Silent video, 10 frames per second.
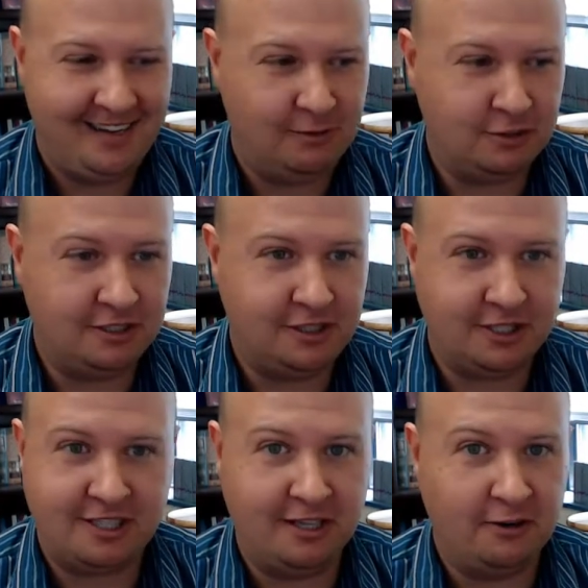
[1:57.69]
which
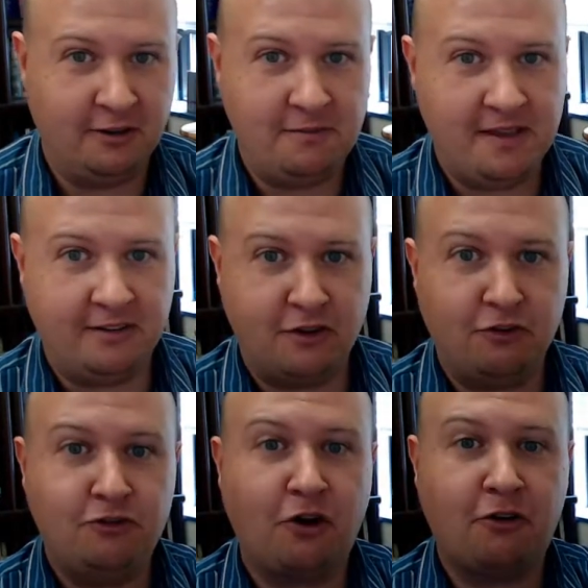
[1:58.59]
just literally means
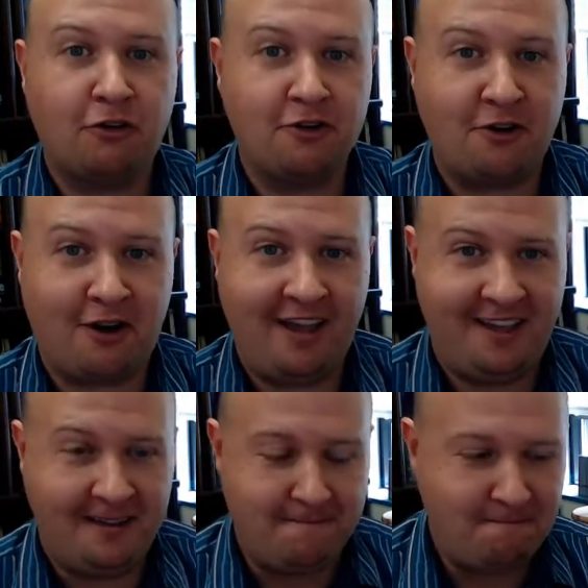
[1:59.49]
dirt on your
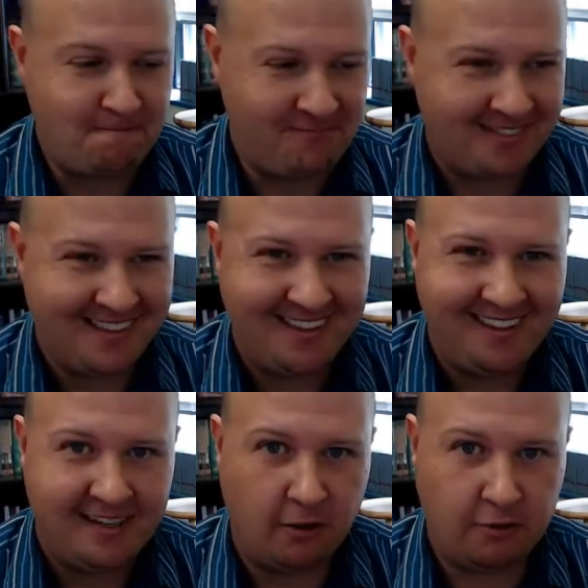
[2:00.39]
head.
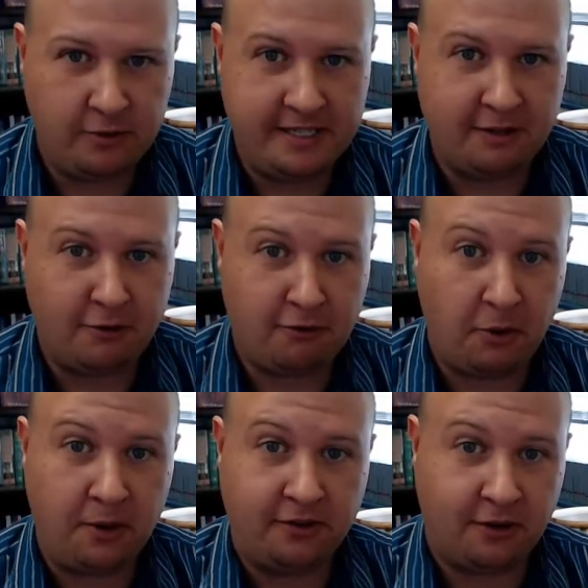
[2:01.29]
Now, the reason they're
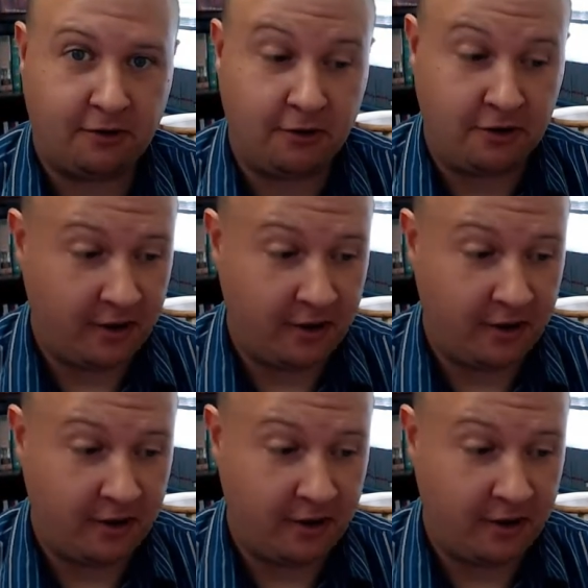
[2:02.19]
throwing dirt on your